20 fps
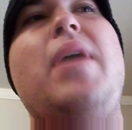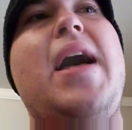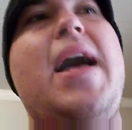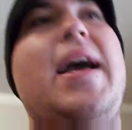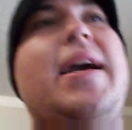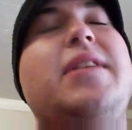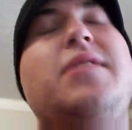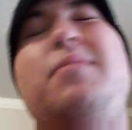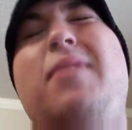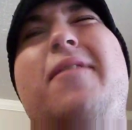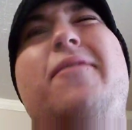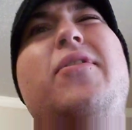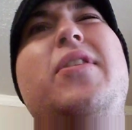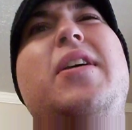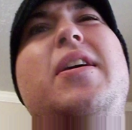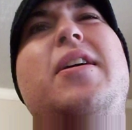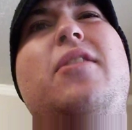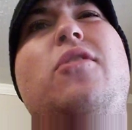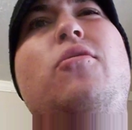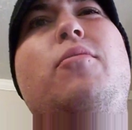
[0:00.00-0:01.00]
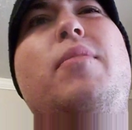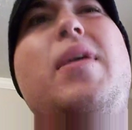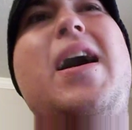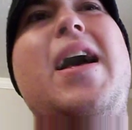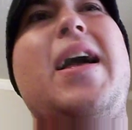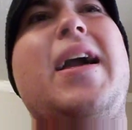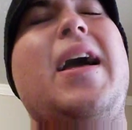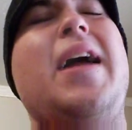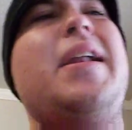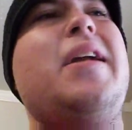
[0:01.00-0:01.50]
bag as my vehicle
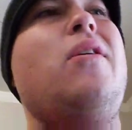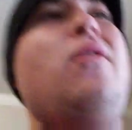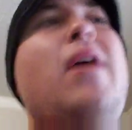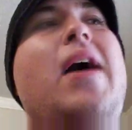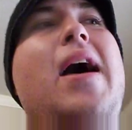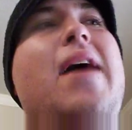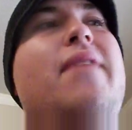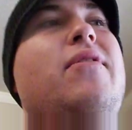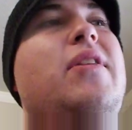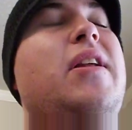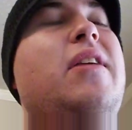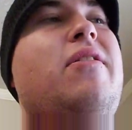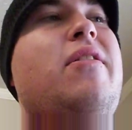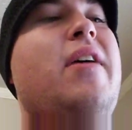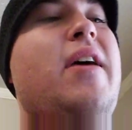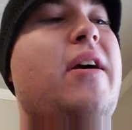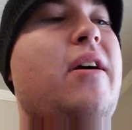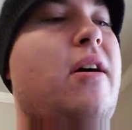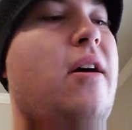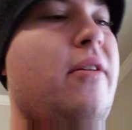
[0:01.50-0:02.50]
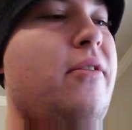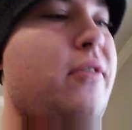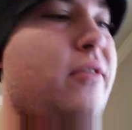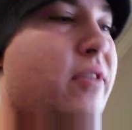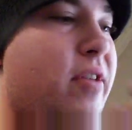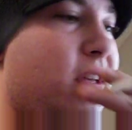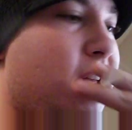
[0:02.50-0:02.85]
bag. I don't have anything other